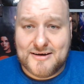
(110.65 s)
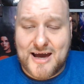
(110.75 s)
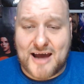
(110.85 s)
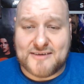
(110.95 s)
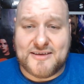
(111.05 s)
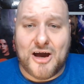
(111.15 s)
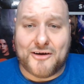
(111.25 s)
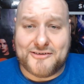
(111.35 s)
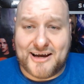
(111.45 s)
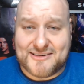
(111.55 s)
has the
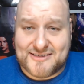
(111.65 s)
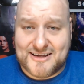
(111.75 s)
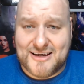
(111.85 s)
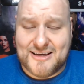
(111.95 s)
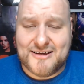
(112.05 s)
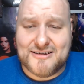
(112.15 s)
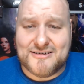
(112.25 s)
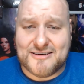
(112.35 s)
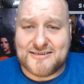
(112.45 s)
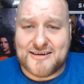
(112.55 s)
audacity
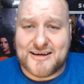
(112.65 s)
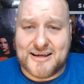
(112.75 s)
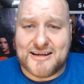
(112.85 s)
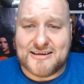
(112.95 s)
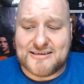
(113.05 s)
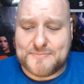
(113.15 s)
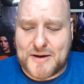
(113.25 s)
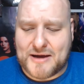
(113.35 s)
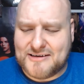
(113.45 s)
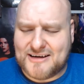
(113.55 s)
to sit in his
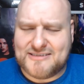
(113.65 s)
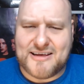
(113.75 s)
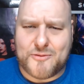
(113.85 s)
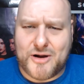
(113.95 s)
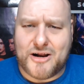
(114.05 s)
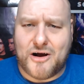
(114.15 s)
spot. Did I say that right?